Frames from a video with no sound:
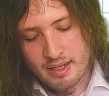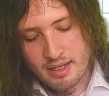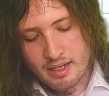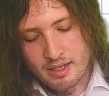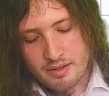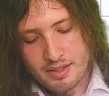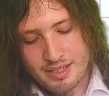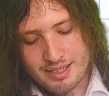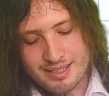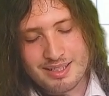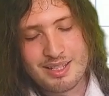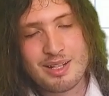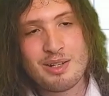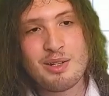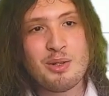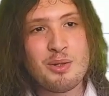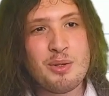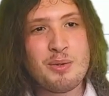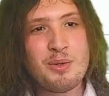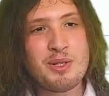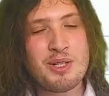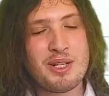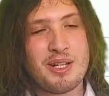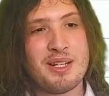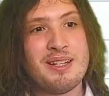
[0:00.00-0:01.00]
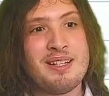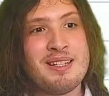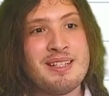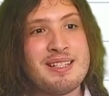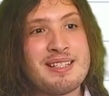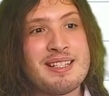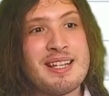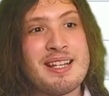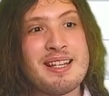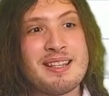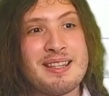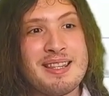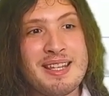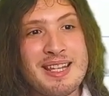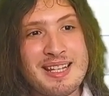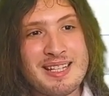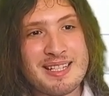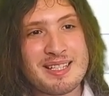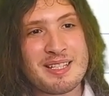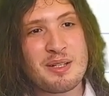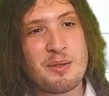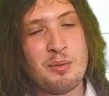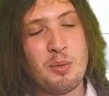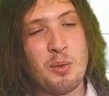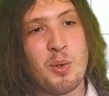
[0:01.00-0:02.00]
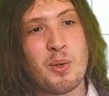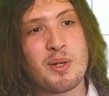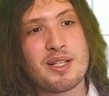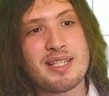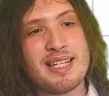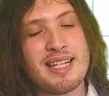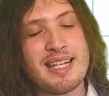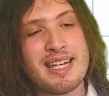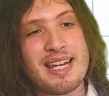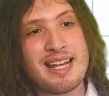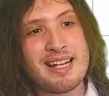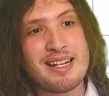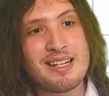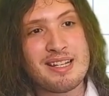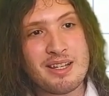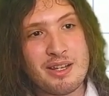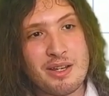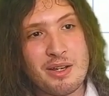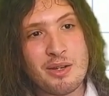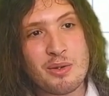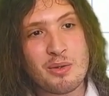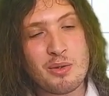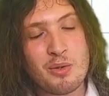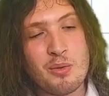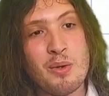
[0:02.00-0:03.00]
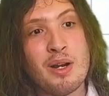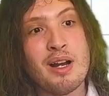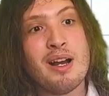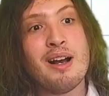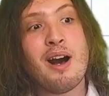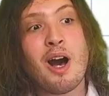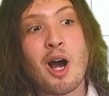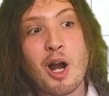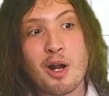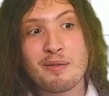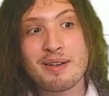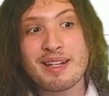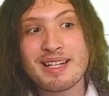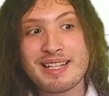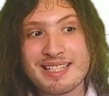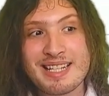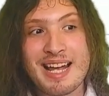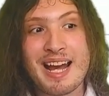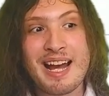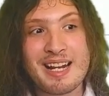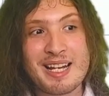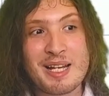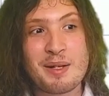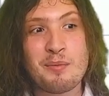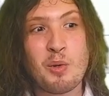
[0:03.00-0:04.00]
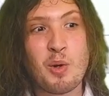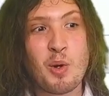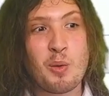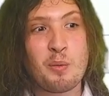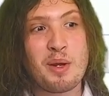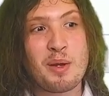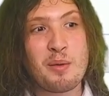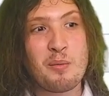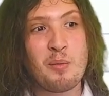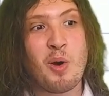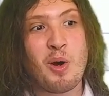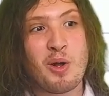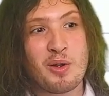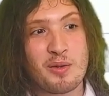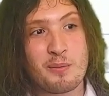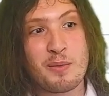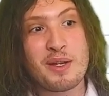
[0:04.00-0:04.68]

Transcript: the solutions to this quartic in u are exactly what we want.